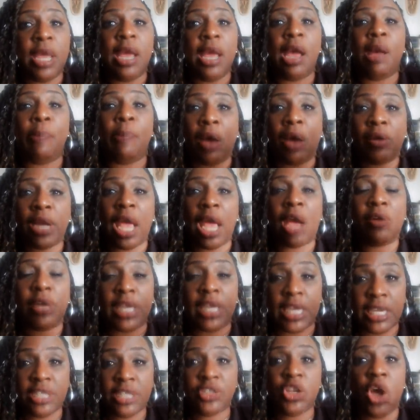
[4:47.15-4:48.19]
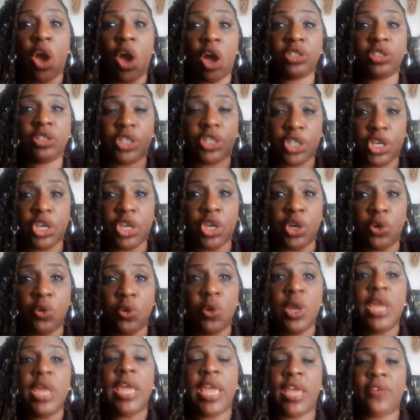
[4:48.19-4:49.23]
about how he talked to
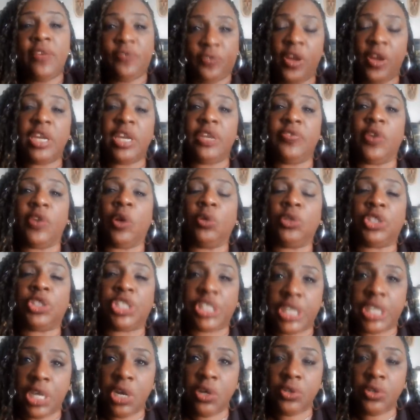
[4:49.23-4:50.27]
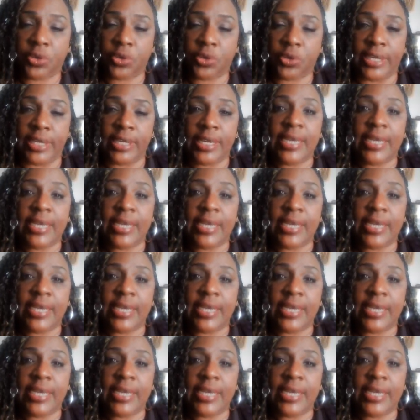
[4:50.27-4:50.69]
you in front of your children,